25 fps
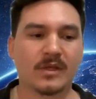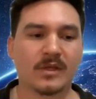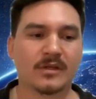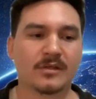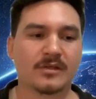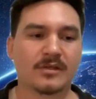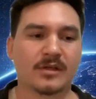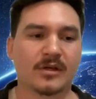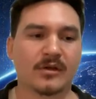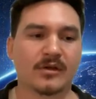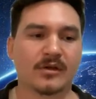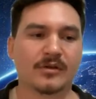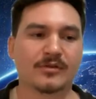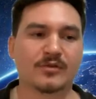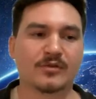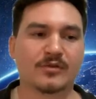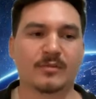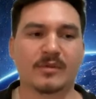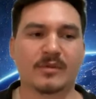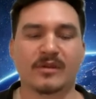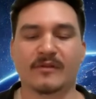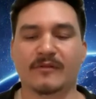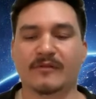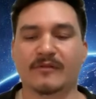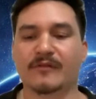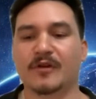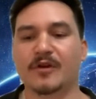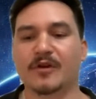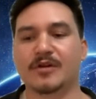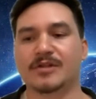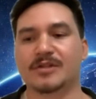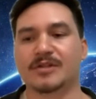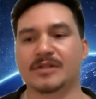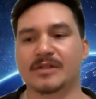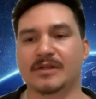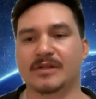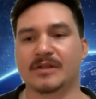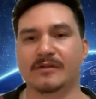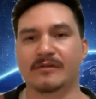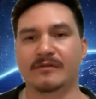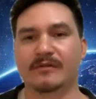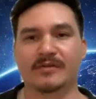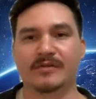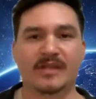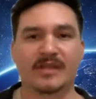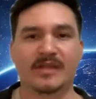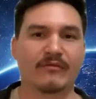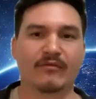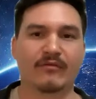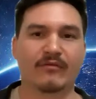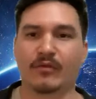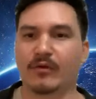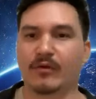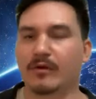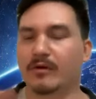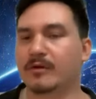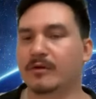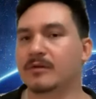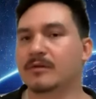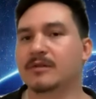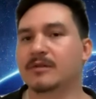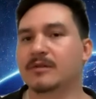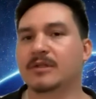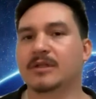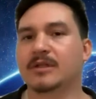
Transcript: So this will be the first of several